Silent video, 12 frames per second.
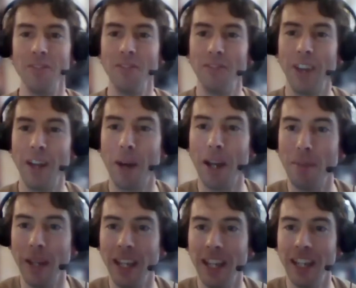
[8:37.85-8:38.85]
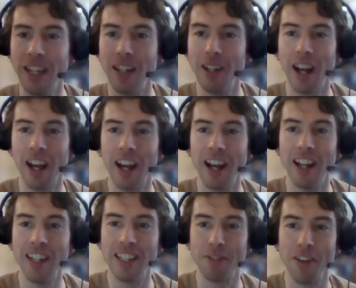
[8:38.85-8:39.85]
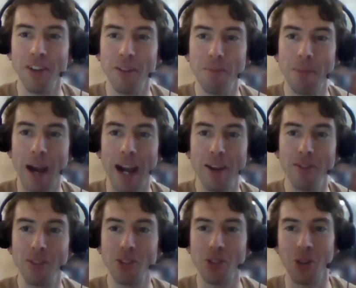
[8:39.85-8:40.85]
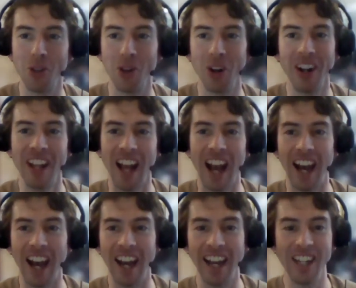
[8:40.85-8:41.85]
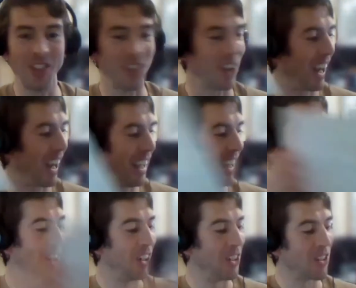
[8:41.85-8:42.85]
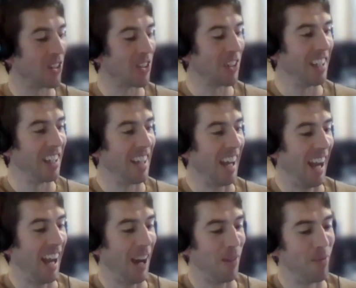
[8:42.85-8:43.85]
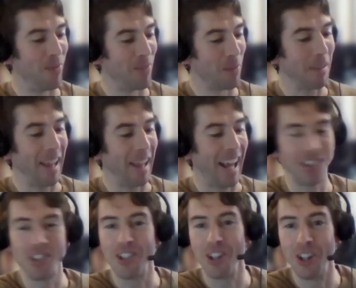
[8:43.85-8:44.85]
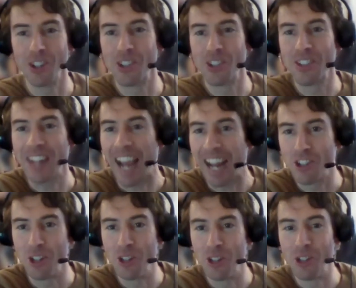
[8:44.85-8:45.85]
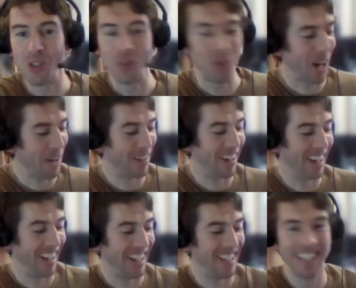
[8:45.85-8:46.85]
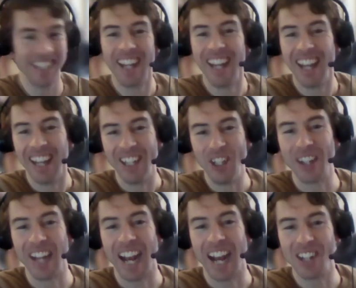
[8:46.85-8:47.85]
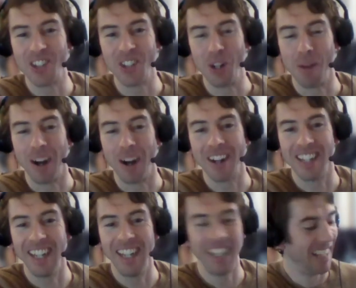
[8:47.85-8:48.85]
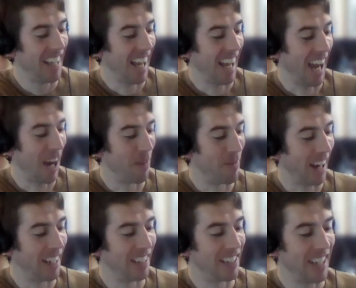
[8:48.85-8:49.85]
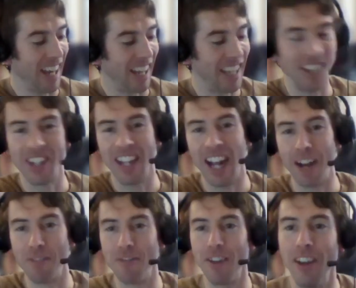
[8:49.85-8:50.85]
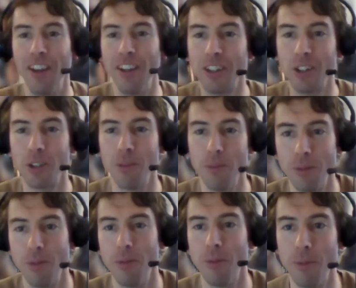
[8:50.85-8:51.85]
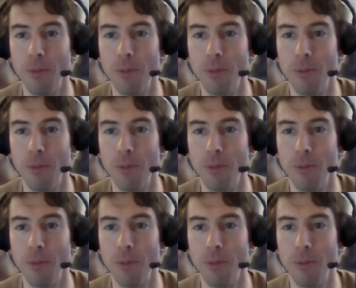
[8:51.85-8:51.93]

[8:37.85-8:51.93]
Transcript: they might be uh, different mouths or eyes, eye colors, um, plasters, tattoos, whatever it is you can add to your Marty. Um, and yeah, kids can have fun, you